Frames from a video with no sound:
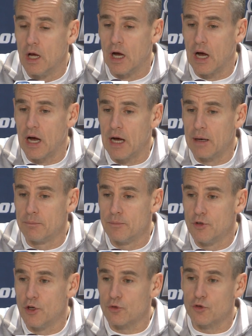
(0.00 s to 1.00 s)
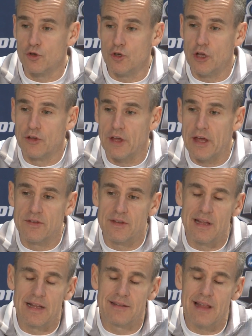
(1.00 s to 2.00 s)
Uh, you know, so it's, it's,
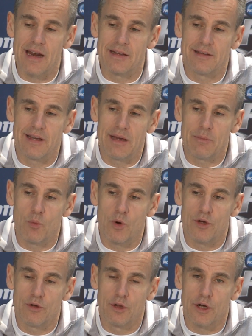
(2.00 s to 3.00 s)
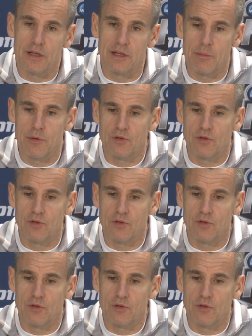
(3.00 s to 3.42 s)
it's not a team where you look at them,